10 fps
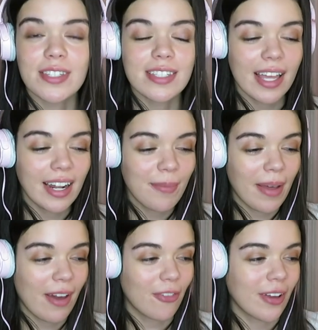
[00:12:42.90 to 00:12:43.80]
set up
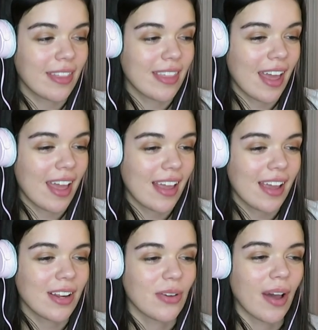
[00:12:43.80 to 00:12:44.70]

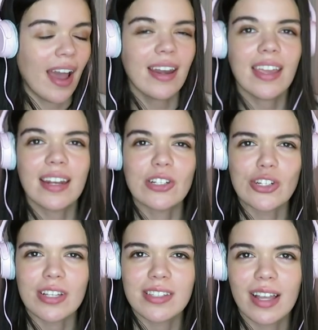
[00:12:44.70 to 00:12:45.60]
everything and you kind of get a
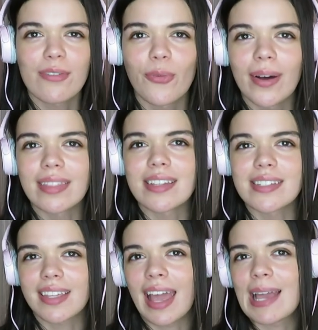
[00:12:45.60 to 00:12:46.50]
gist of what
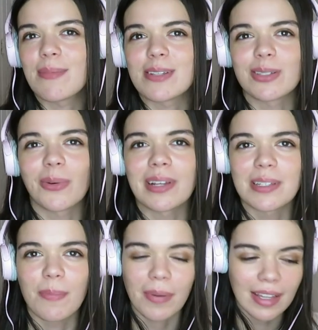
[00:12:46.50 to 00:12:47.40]
this game is going
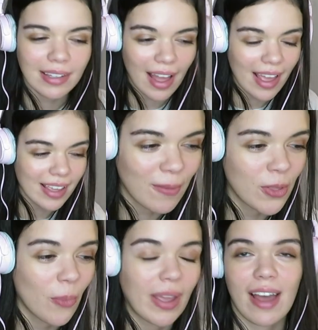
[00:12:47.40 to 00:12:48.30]
to be like, even
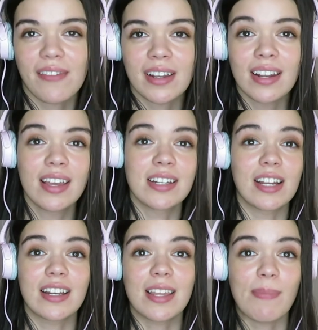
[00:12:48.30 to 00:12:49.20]
though we haven't
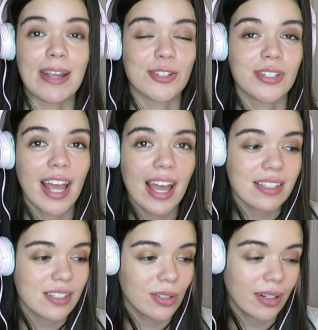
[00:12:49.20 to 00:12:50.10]
done any major
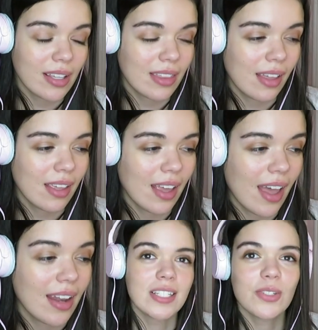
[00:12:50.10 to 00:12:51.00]
tasks or anything
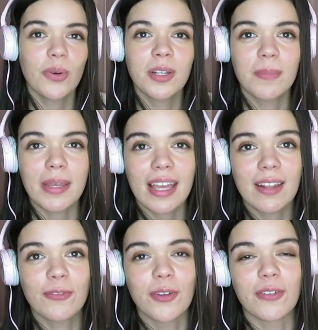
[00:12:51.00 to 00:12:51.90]
yet, this is going to be
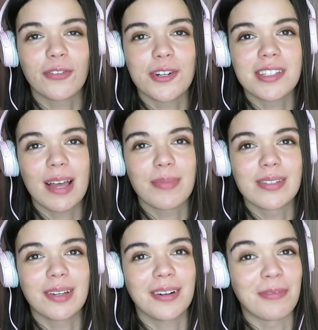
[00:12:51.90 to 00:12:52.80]
it for the first
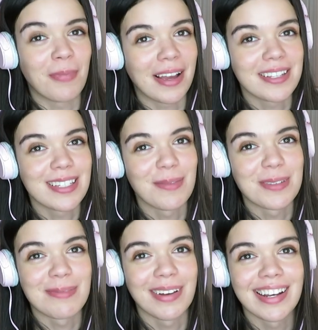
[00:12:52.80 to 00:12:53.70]
episode of my
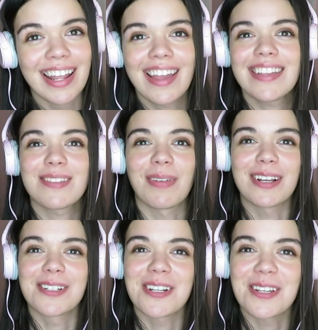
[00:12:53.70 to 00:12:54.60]
Sims Mondays.
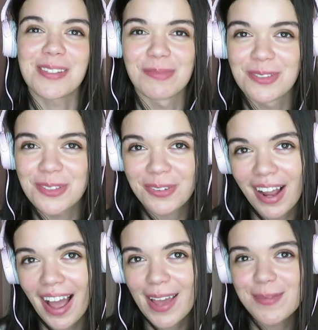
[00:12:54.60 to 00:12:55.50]
Make sure you
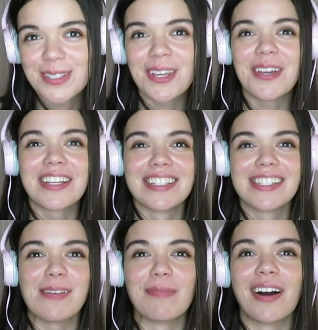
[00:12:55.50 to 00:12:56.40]
subscribe so you can
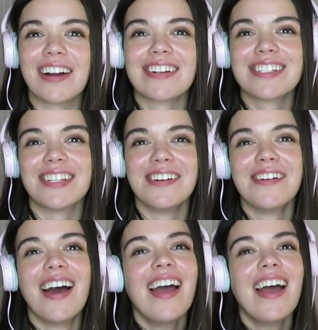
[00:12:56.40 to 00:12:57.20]
see part two